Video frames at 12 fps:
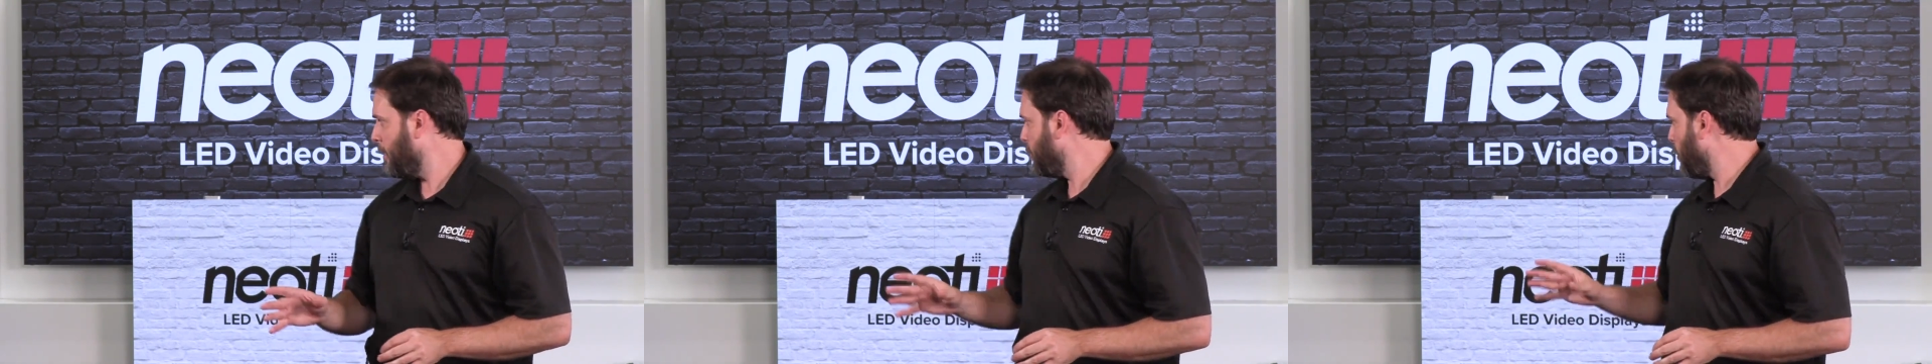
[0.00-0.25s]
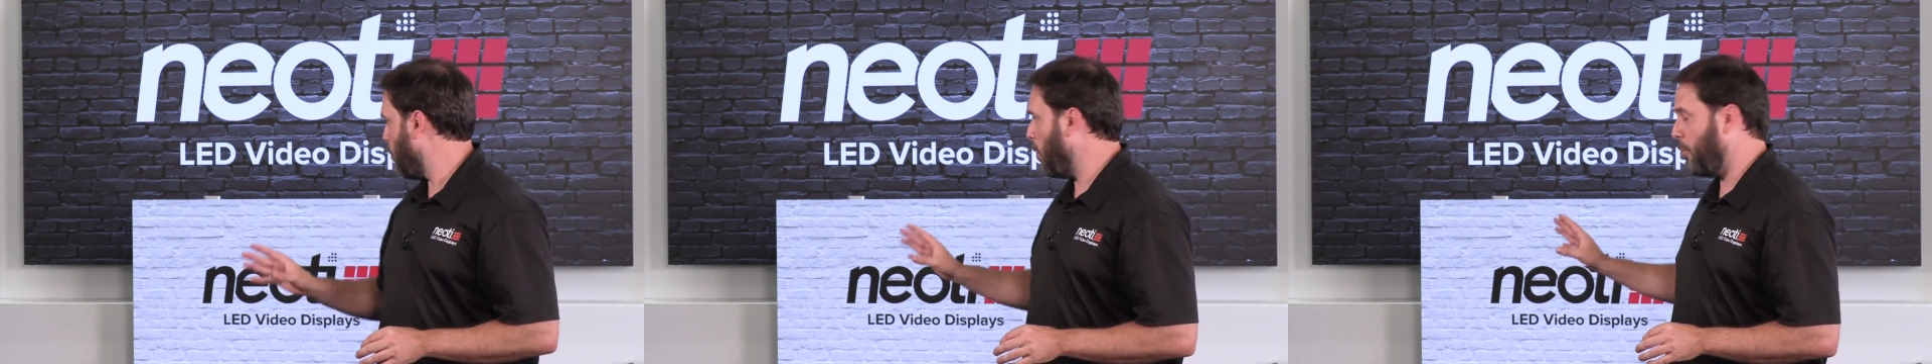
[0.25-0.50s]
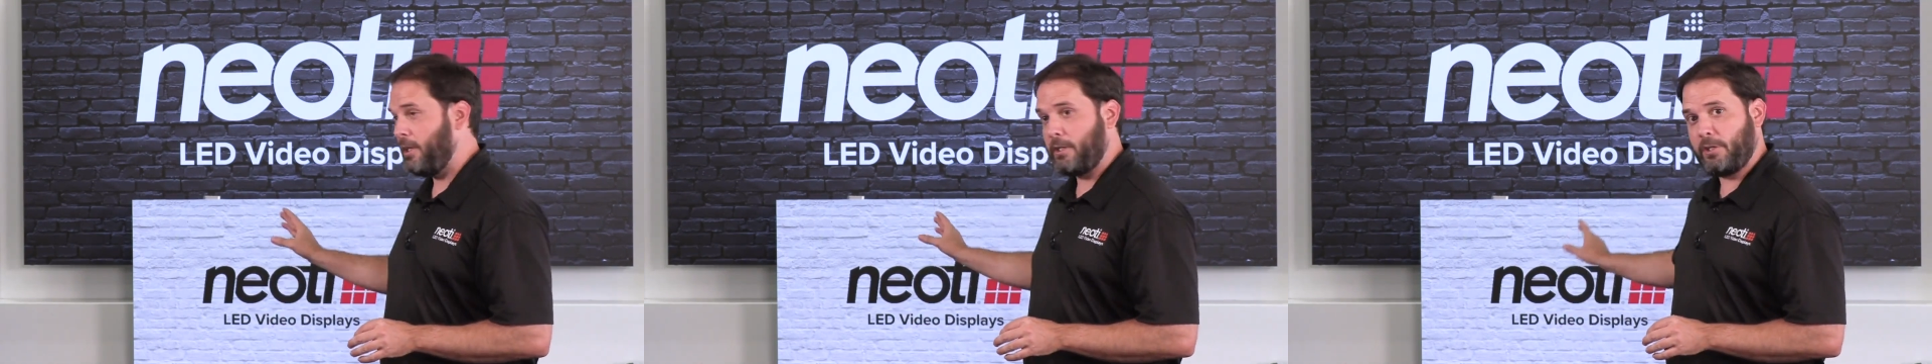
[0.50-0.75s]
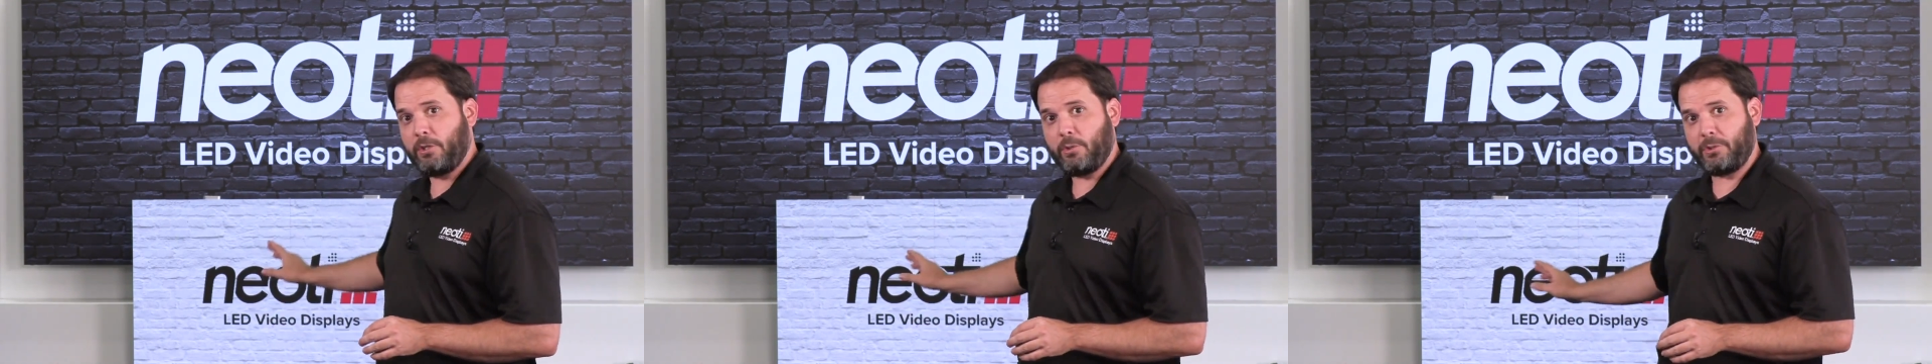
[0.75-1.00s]
So what we
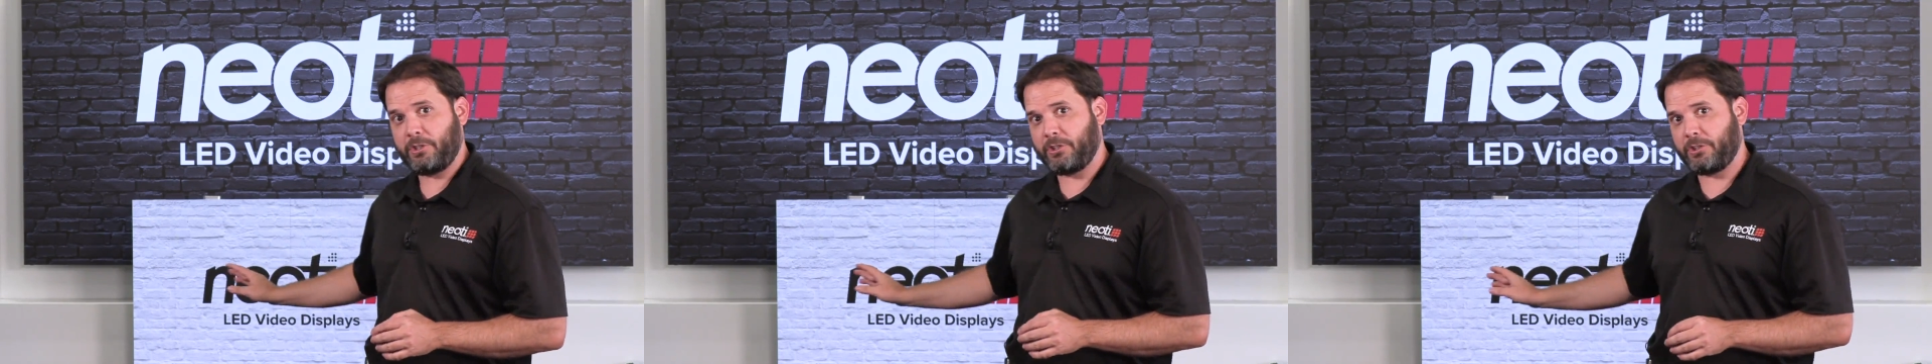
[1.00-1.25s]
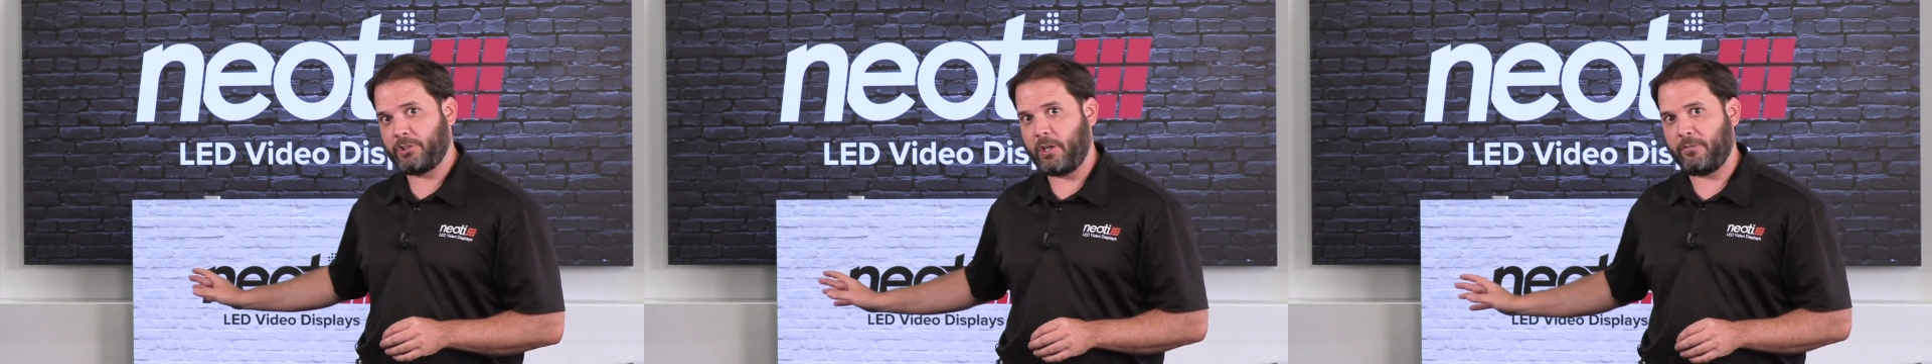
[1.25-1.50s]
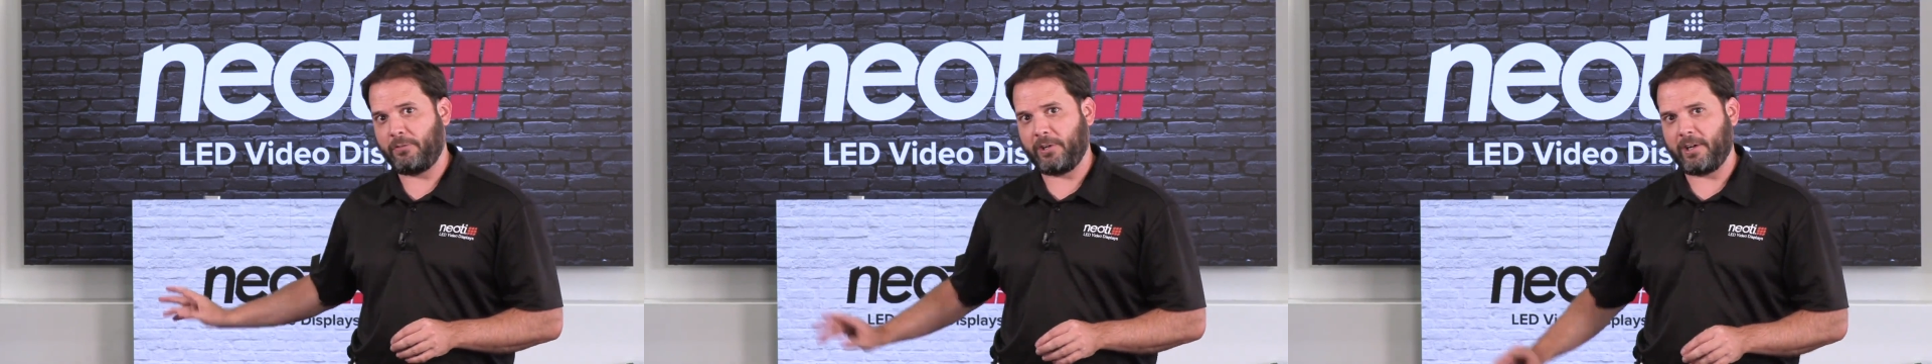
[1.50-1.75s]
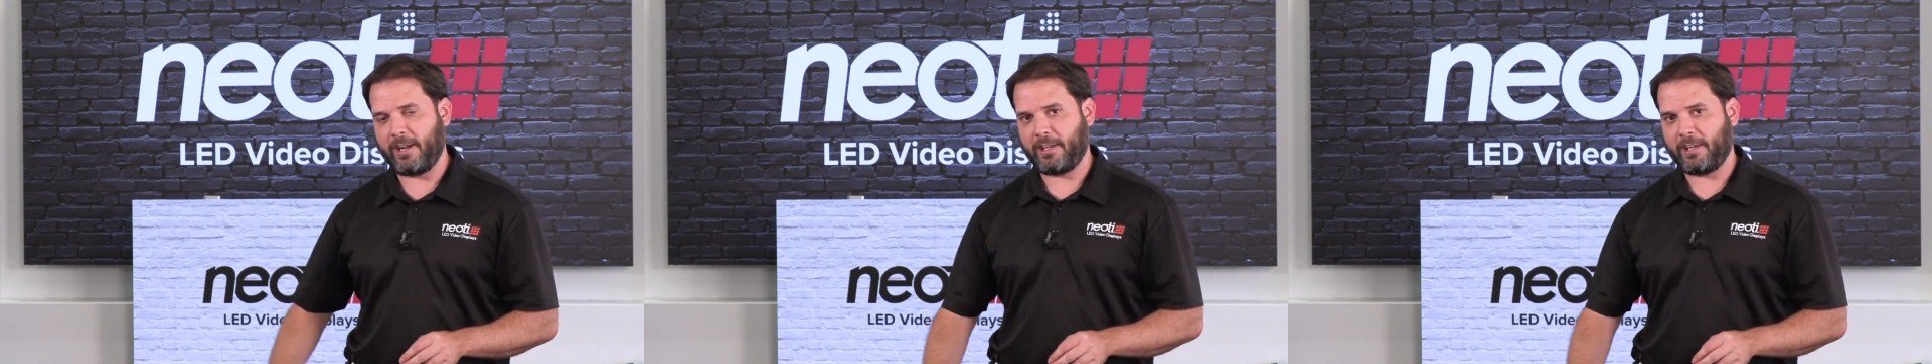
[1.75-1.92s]
could do is in the software,